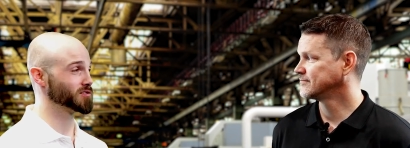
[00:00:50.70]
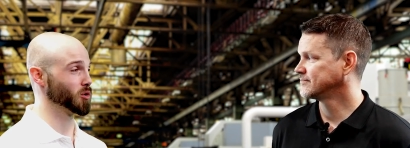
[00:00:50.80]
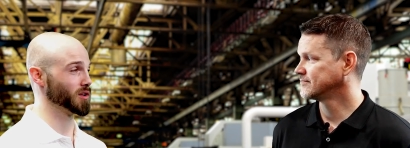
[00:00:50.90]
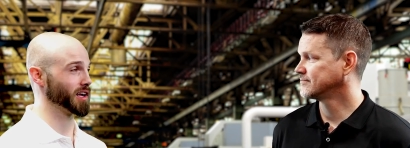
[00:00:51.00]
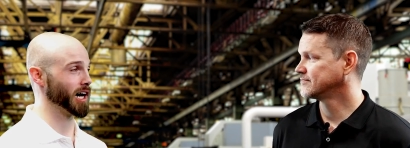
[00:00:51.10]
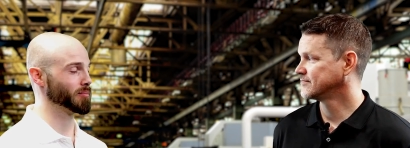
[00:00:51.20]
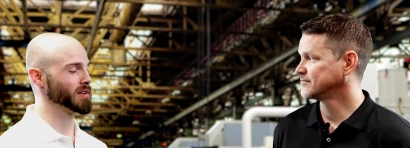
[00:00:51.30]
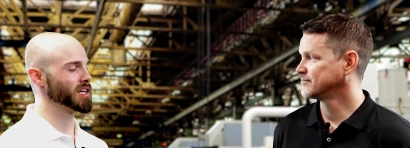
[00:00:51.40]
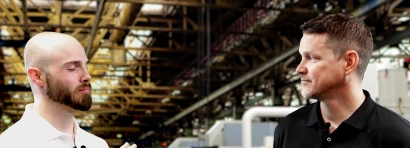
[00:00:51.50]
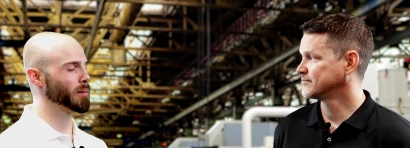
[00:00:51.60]
Speaker 1: Tooling Up.
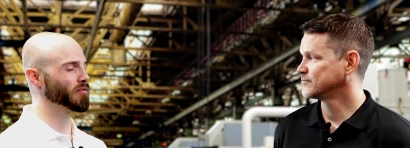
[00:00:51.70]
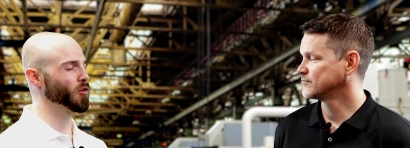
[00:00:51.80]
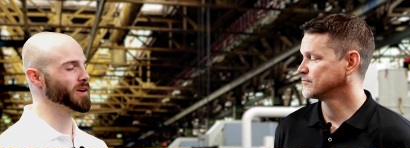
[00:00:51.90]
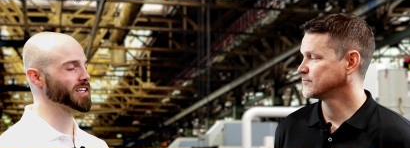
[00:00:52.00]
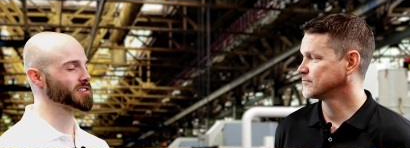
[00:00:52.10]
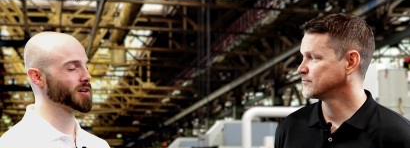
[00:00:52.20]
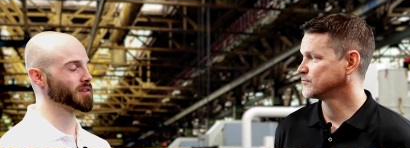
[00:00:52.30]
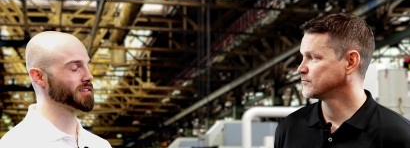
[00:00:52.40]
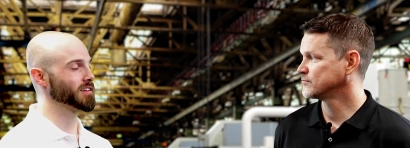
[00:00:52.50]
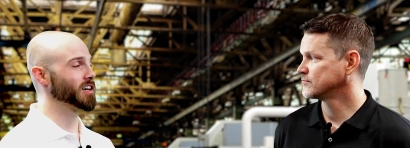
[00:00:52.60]
But before we get
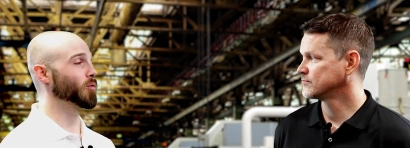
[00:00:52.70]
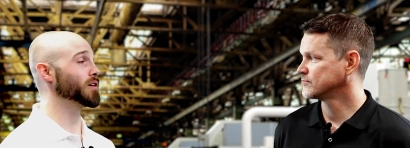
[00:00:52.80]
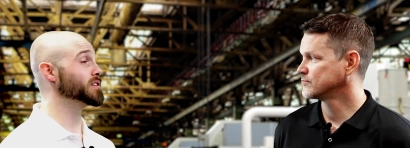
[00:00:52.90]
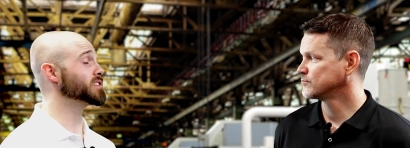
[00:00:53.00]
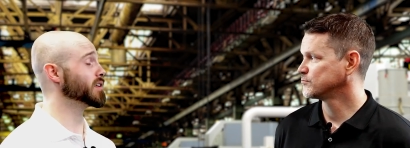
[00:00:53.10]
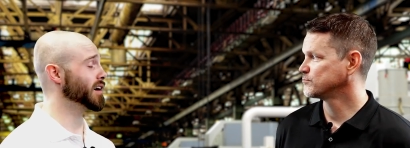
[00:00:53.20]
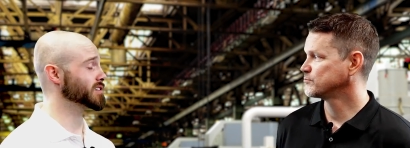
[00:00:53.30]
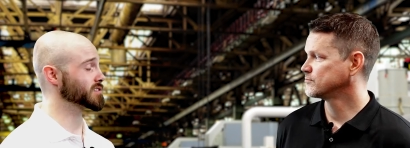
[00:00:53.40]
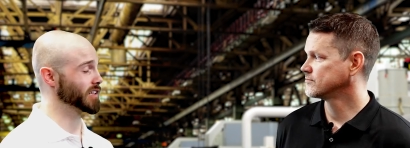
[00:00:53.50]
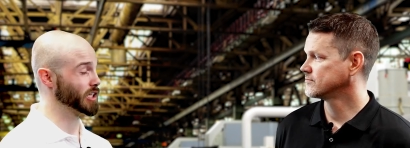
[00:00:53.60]
started, why don't you tell
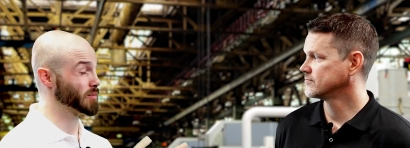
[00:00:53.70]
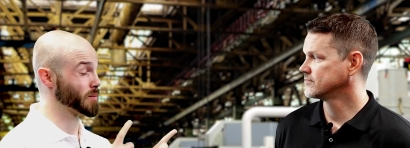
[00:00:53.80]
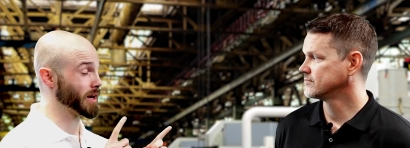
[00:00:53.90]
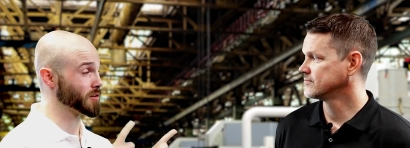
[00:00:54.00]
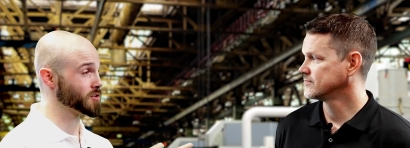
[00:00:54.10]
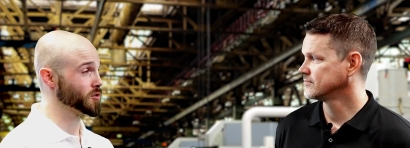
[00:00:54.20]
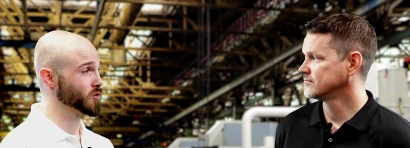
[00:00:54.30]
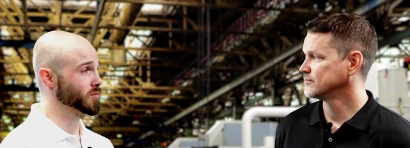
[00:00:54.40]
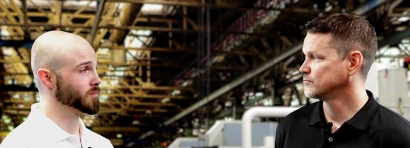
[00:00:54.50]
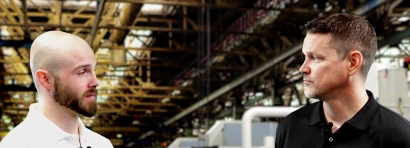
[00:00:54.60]
us a little bit about
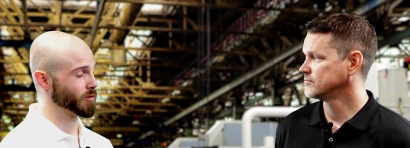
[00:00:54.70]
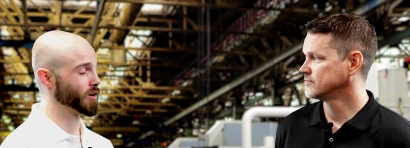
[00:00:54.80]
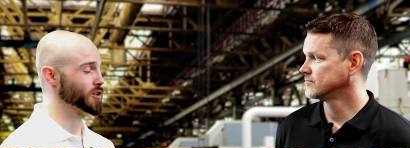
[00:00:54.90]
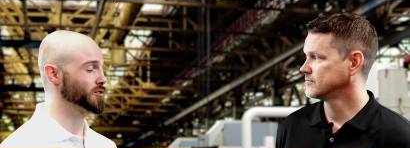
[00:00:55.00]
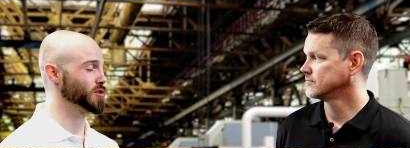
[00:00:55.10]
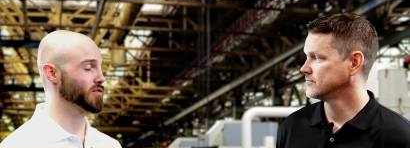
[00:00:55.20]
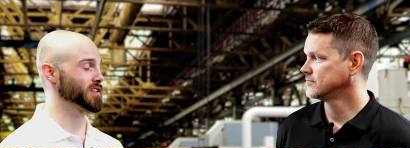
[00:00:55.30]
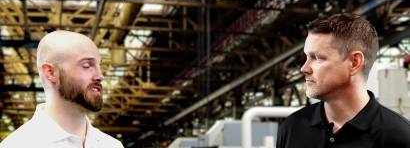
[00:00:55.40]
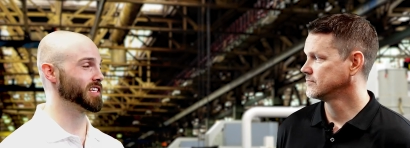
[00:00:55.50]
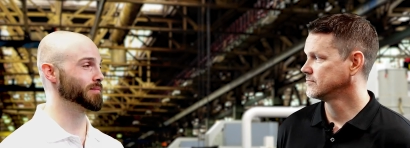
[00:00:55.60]
you and what you do for the
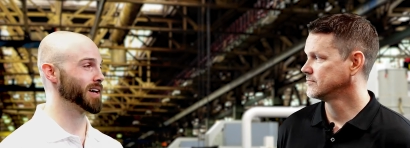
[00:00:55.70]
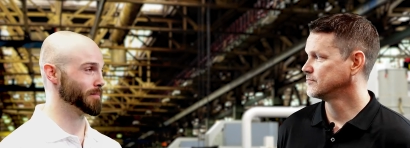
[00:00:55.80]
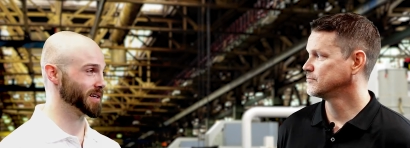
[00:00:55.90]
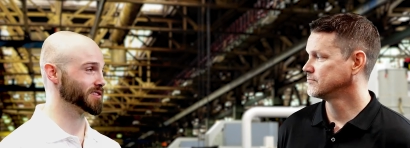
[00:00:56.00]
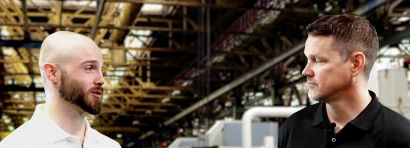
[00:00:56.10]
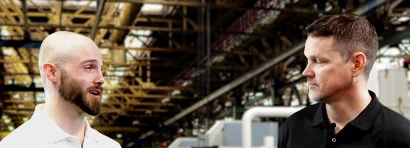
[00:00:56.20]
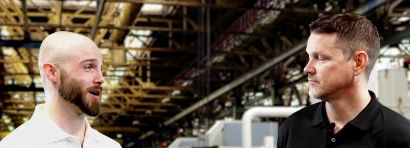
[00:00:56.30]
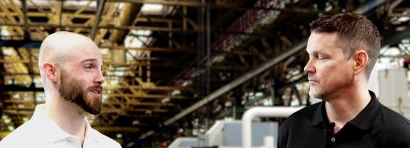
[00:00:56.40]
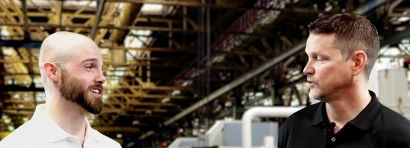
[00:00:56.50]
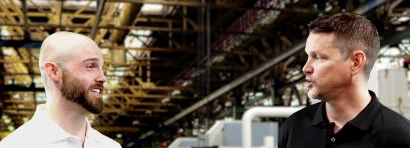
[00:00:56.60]
team at Mitutoyo.
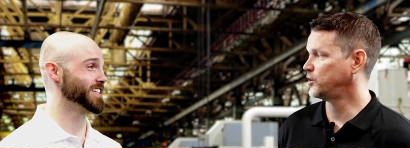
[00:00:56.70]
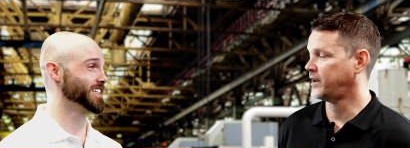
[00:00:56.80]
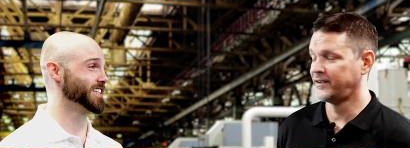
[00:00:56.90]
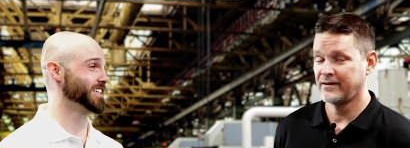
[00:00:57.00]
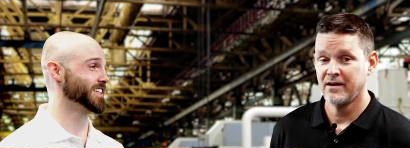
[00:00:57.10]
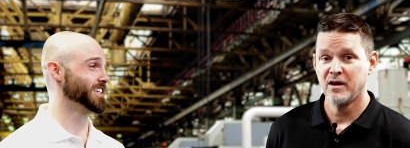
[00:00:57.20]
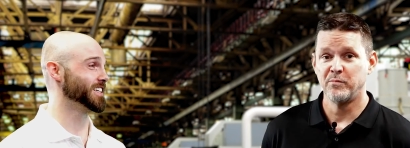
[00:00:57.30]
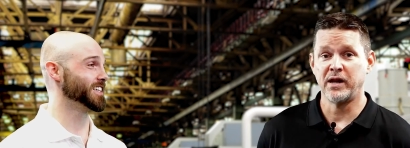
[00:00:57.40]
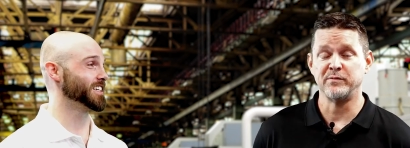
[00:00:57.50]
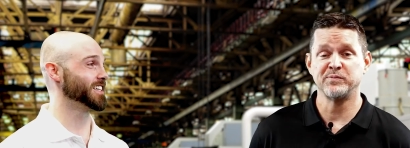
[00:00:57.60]
Speaker 2: Sure, Eddie.
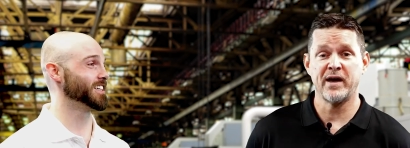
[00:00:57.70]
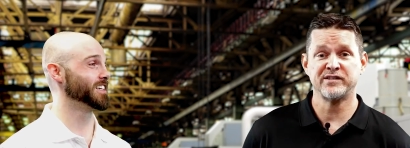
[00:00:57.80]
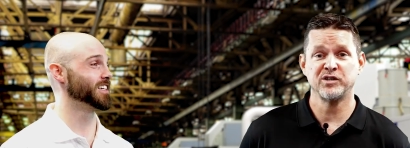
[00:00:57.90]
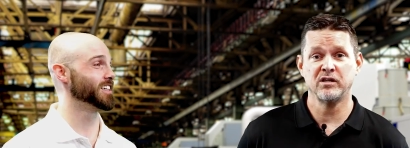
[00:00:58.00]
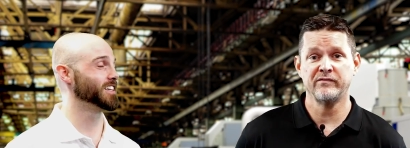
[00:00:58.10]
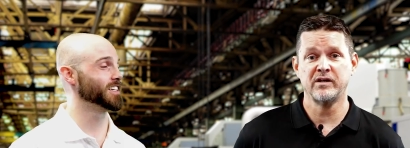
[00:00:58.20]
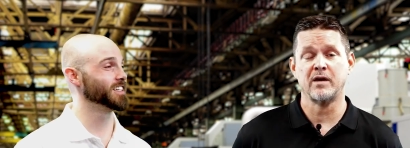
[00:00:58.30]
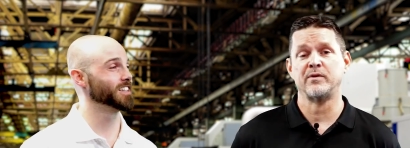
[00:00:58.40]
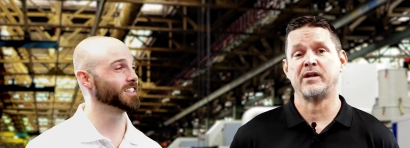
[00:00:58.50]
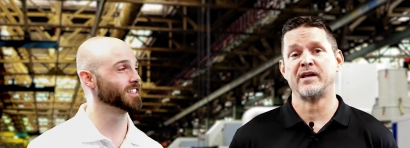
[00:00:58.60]
My name is Pat Sullivan. I'm
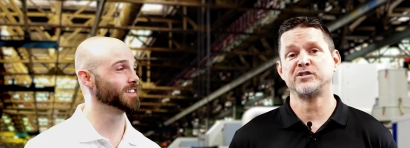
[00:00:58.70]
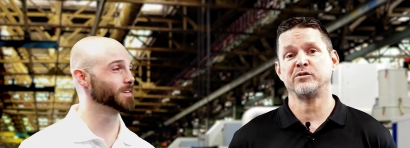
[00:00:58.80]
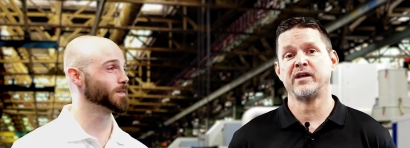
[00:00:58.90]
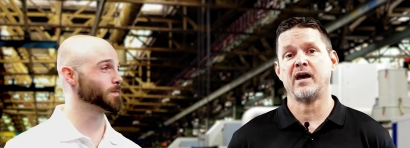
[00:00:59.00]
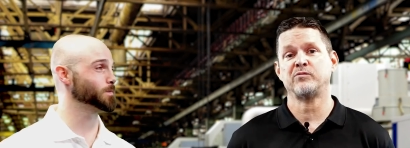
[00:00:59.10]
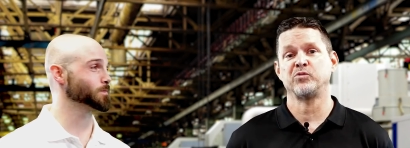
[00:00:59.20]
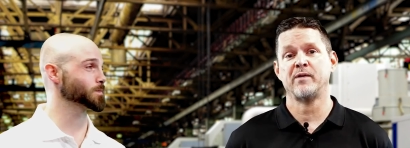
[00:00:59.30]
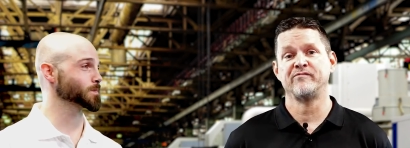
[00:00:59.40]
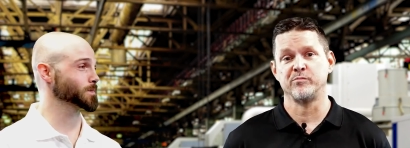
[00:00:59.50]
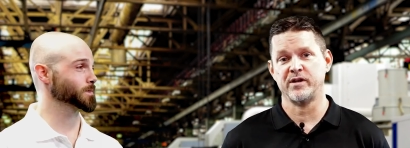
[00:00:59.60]
the National Account
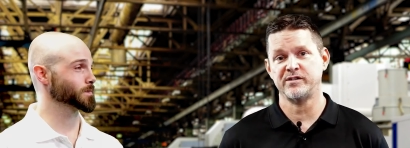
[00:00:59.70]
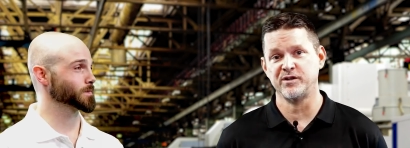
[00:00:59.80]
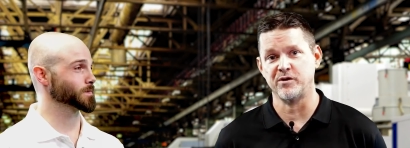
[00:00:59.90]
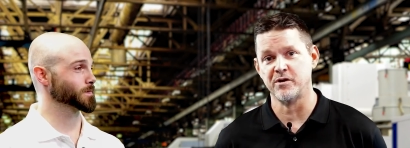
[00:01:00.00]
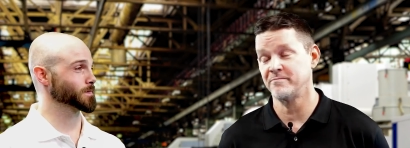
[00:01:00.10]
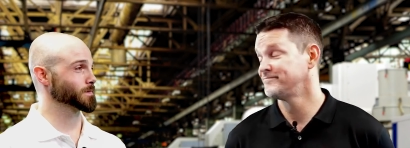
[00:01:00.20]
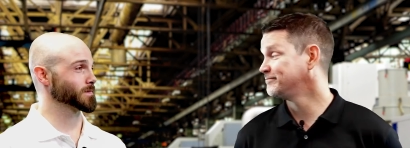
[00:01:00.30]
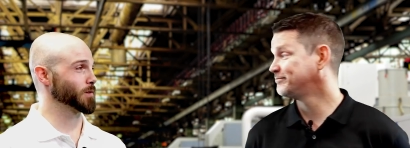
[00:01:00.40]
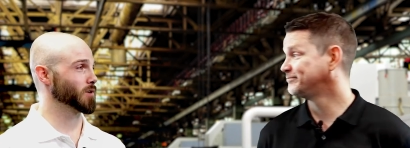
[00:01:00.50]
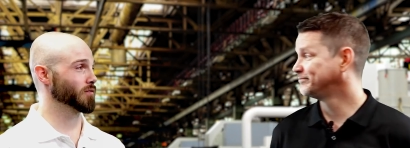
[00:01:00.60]
Rep for Mitutoyo.
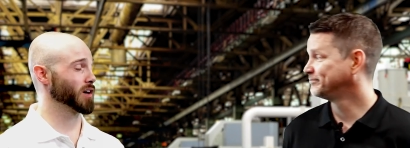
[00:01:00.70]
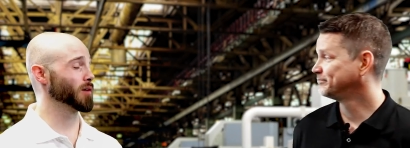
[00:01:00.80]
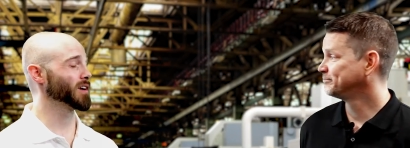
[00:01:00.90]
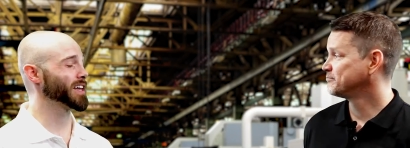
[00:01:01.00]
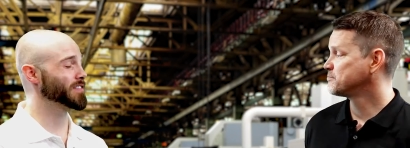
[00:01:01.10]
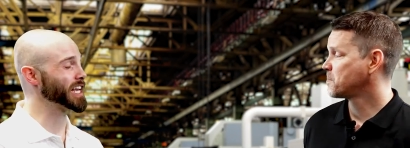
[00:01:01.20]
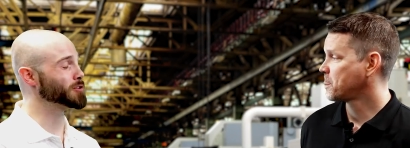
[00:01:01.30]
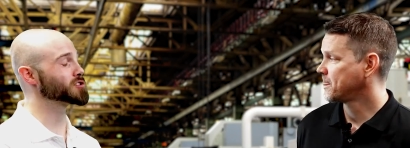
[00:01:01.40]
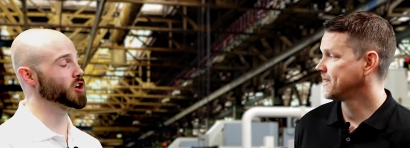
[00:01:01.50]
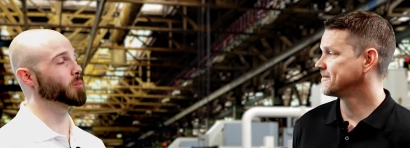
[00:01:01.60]
Speaker 1: Wonderful. Hey, well, again, thank you
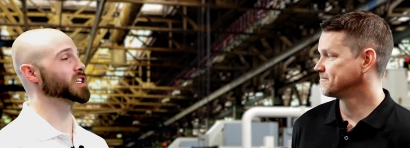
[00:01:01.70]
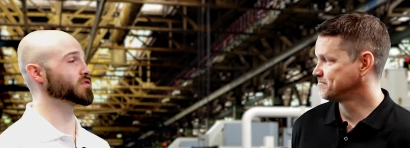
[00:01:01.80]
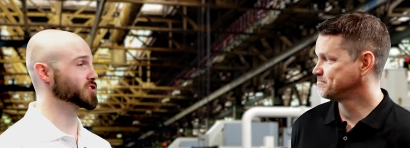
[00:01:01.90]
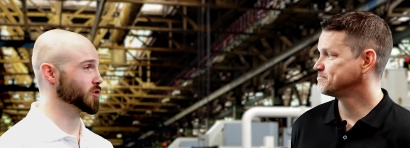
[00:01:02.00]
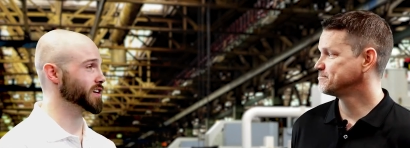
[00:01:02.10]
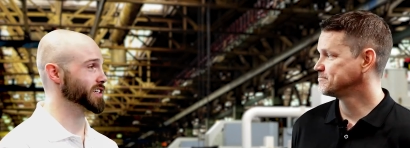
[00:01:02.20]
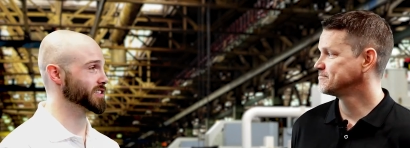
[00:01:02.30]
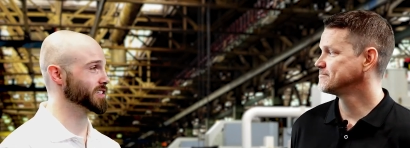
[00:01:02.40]
so much for joining us